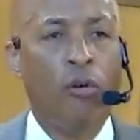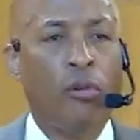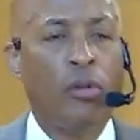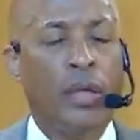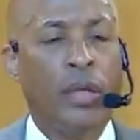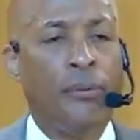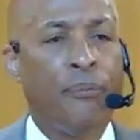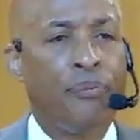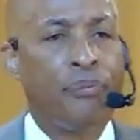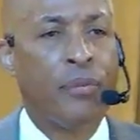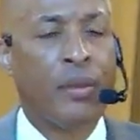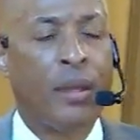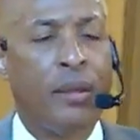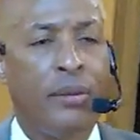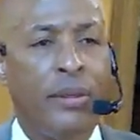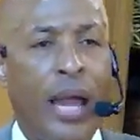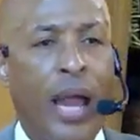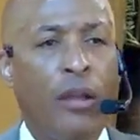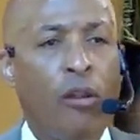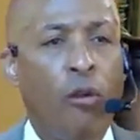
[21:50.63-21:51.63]
only,
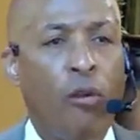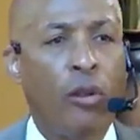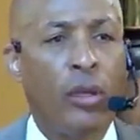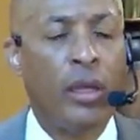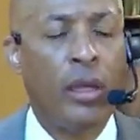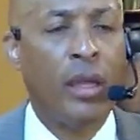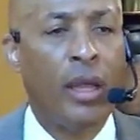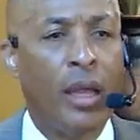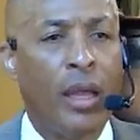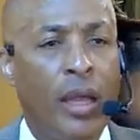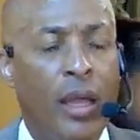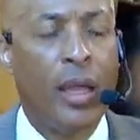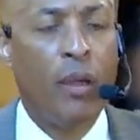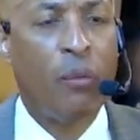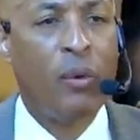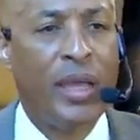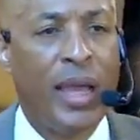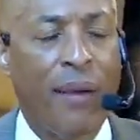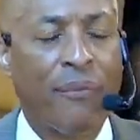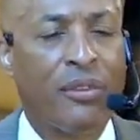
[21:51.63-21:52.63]
not only
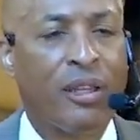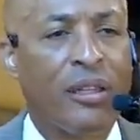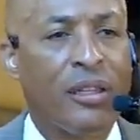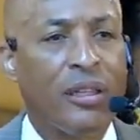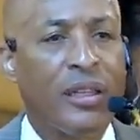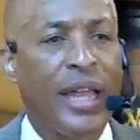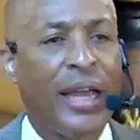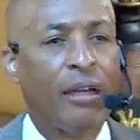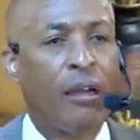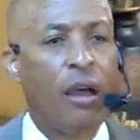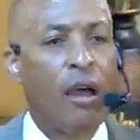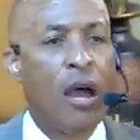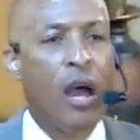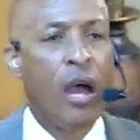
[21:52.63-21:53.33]
we have to let